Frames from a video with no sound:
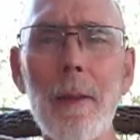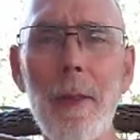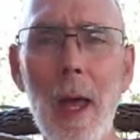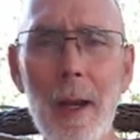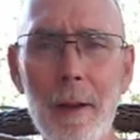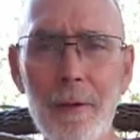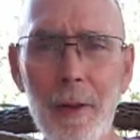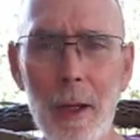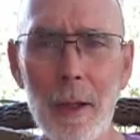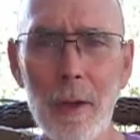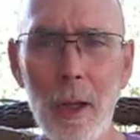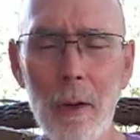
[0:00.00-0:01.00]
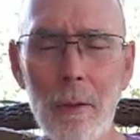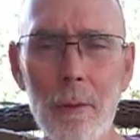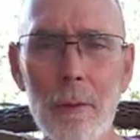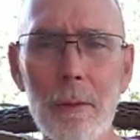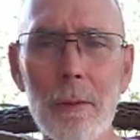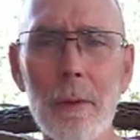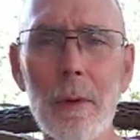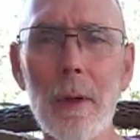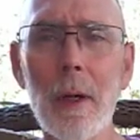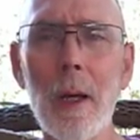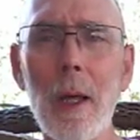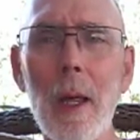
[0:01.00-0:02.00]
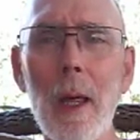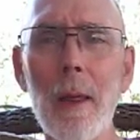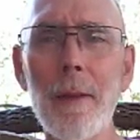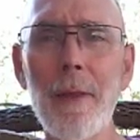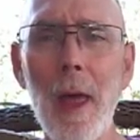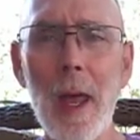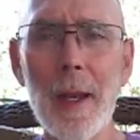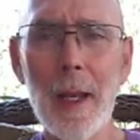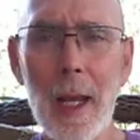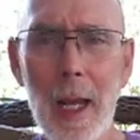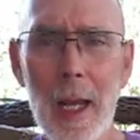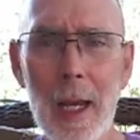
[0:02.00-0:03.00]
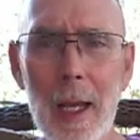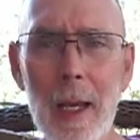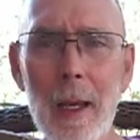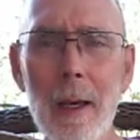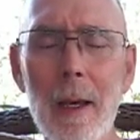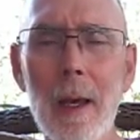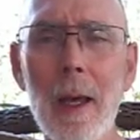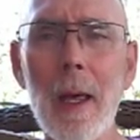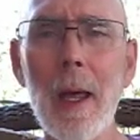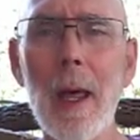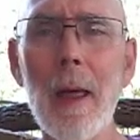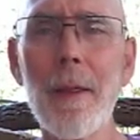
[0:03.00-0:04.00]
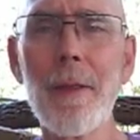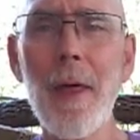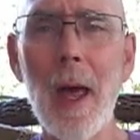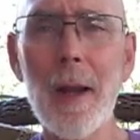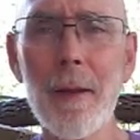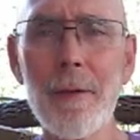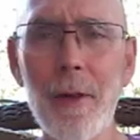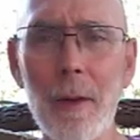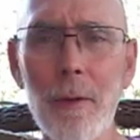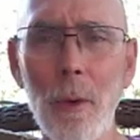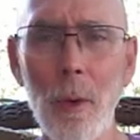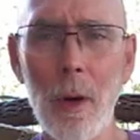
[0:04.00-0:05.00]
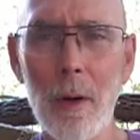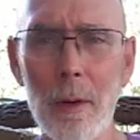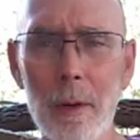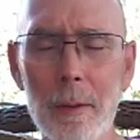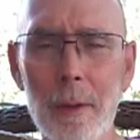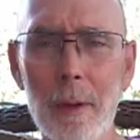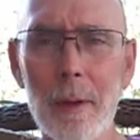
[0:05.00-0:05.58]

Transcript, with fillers: that is in you than he that is in the world.